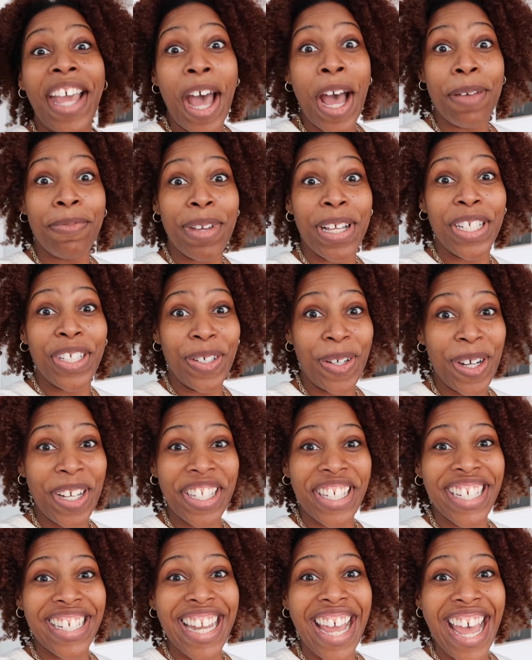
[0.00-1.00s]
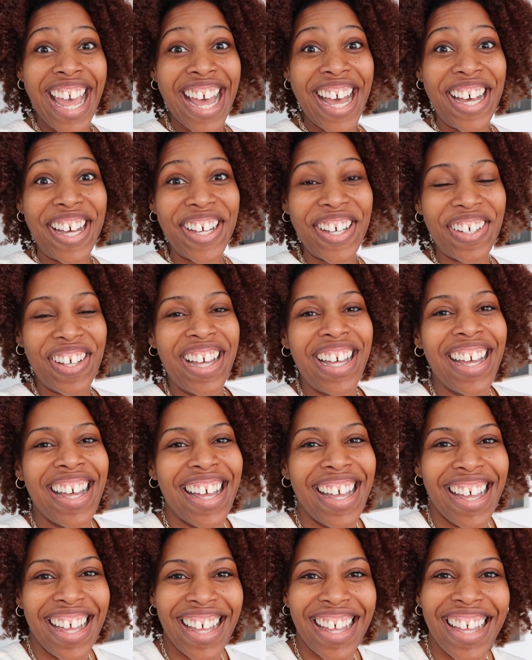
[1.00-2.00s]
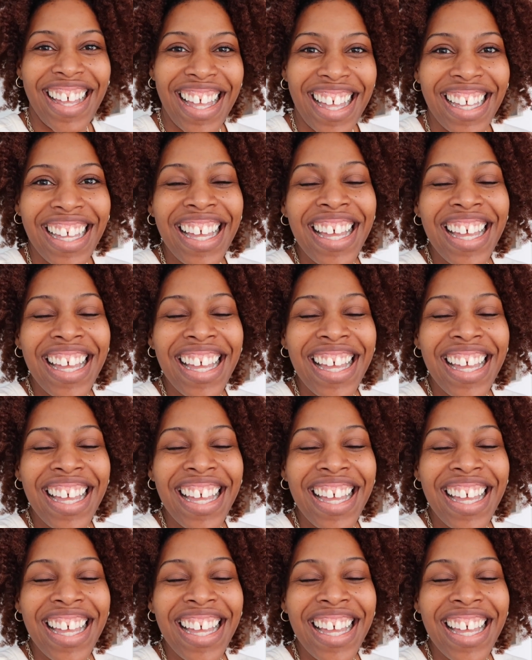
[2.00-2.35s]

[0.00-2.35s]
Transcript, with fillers: I'm in Georgia now.